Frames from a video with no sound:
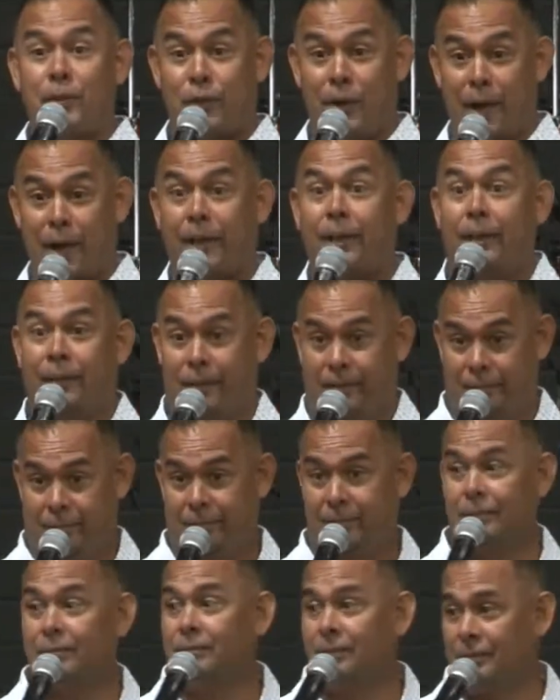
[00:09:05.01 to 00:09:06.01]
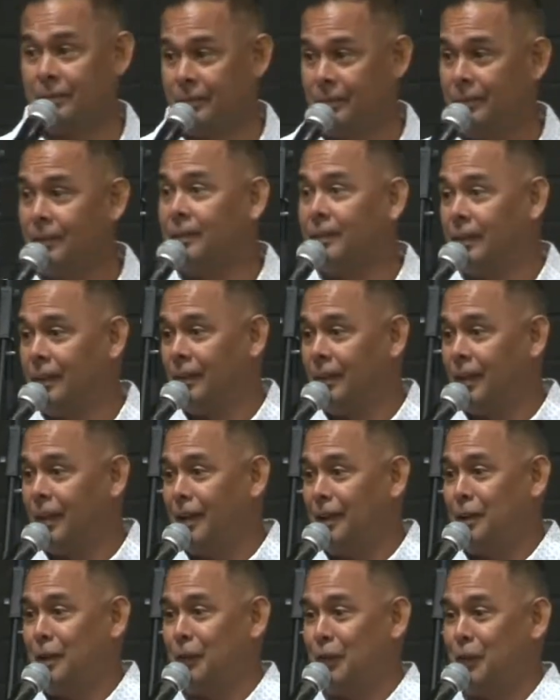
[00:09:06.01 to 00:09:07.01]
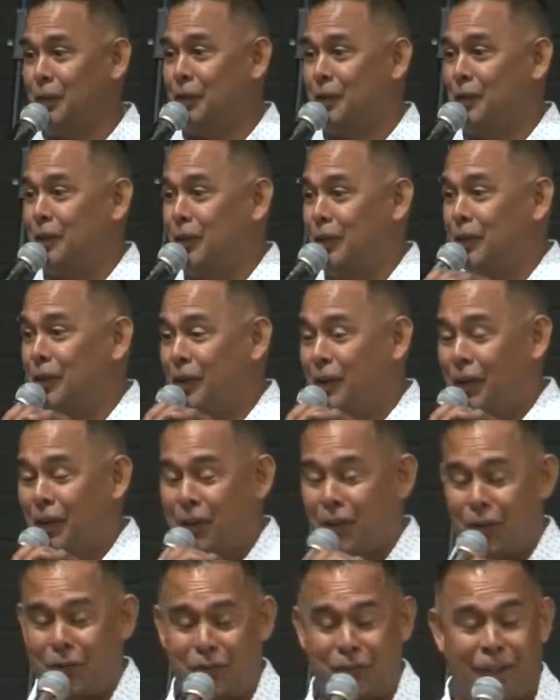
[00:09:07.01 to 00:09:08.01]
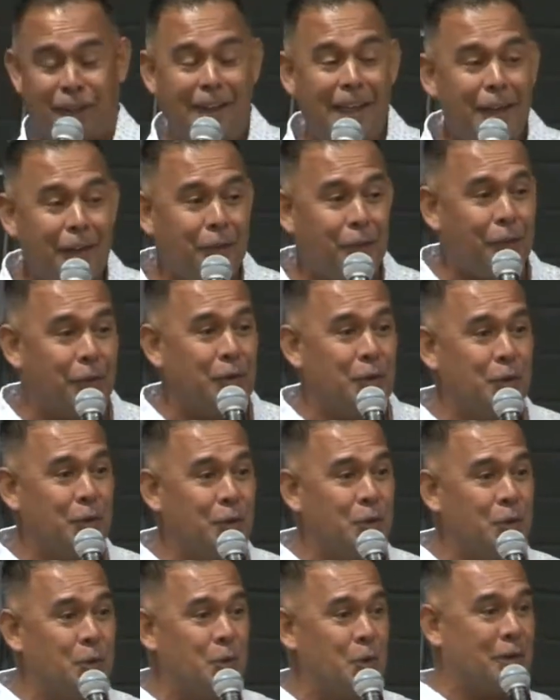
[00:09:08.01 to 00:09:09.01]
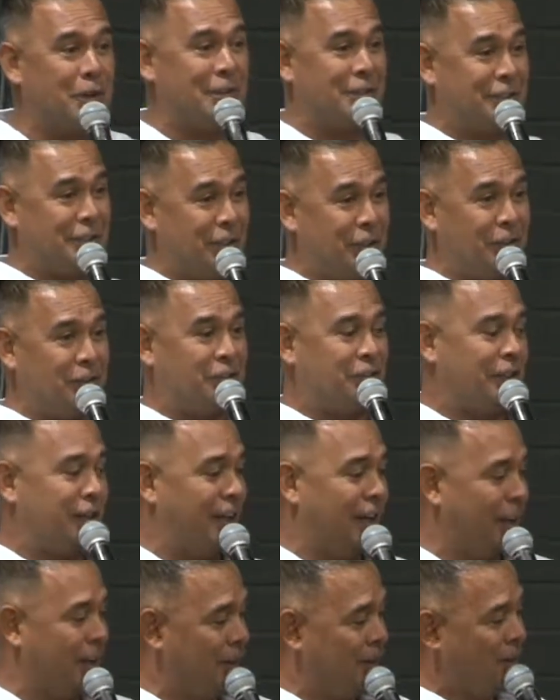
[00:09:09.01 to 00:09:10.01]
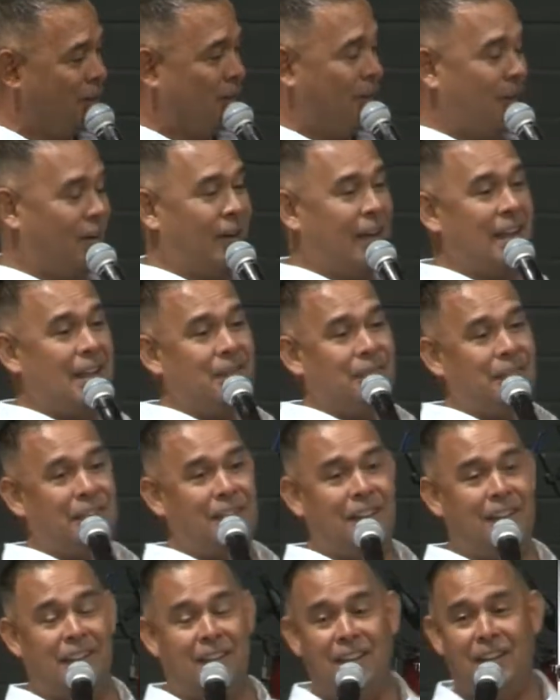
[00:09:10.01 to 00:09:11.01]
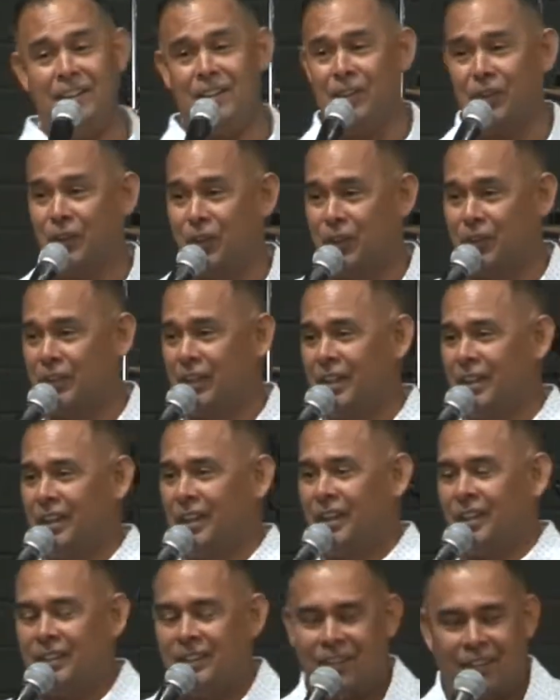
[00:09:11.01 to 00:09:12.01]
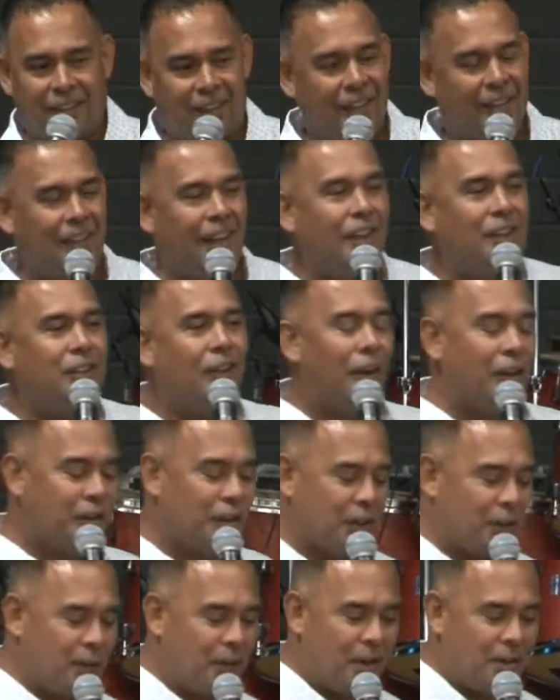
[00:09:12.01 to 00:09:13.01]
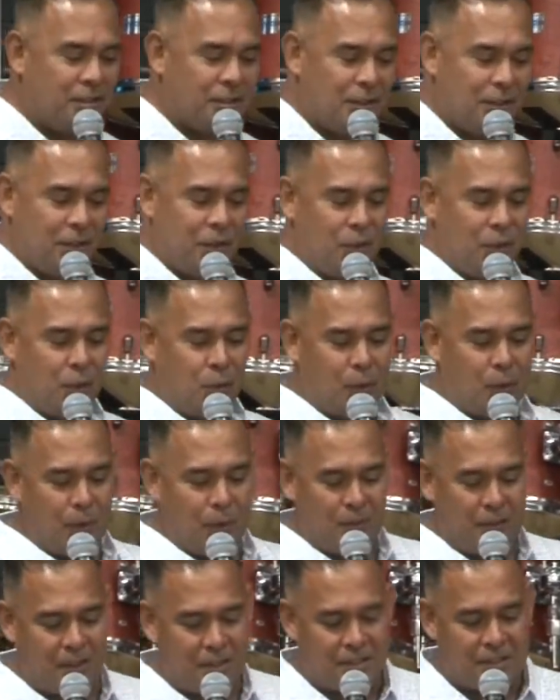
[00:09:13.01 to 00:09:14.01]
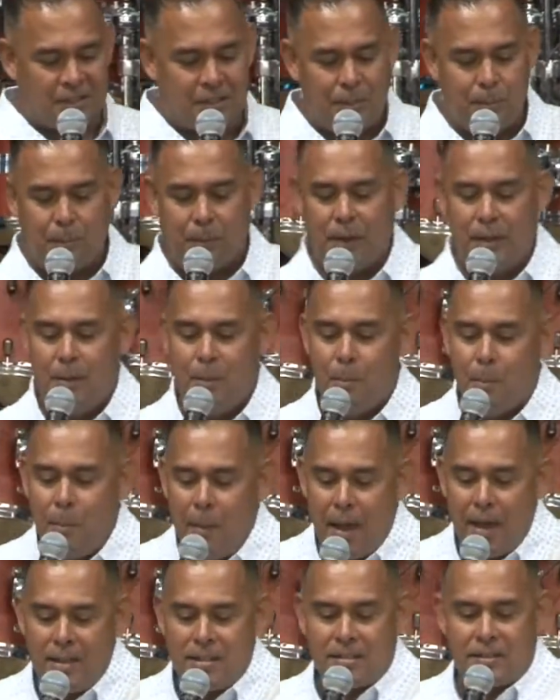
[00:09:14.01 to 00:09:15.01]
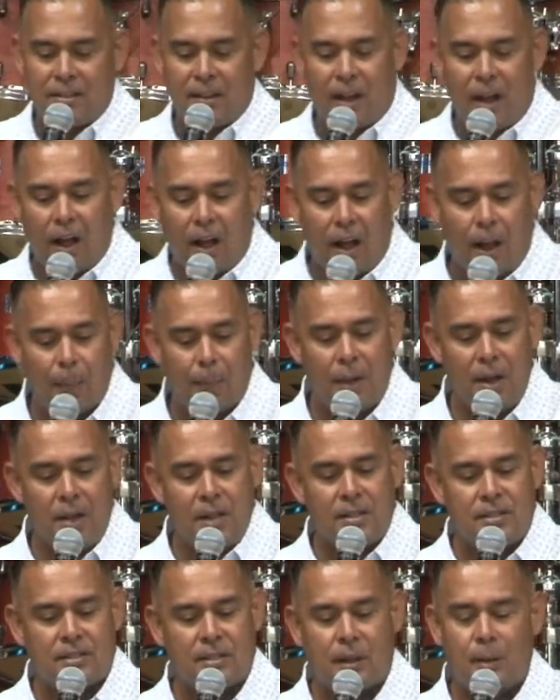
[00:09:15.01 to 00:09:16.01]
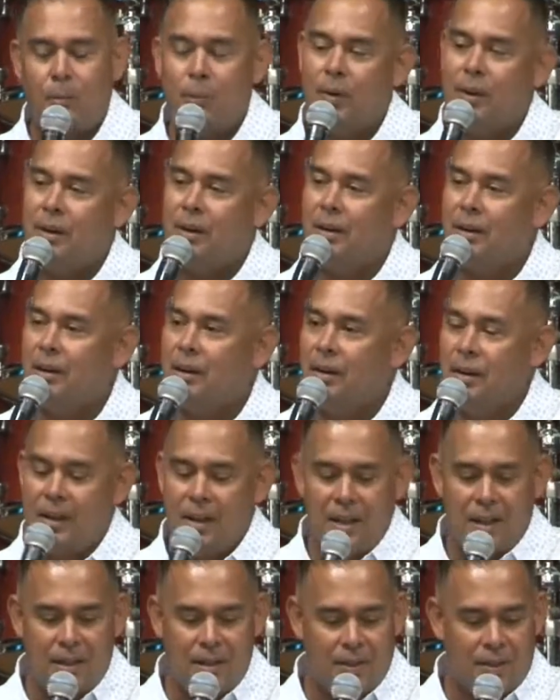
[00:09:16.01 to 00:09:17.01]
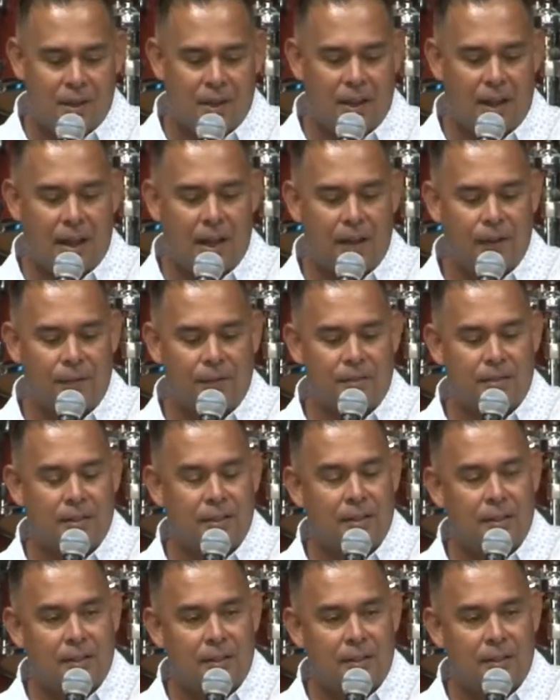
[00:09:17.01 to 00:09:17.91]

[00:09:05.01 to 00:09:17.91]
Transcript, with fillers: drank it. And if you're the select few who can still say, well, I haven't done any of those, then can I talk to the rest of you who have just simply messed up somewhere in their lives?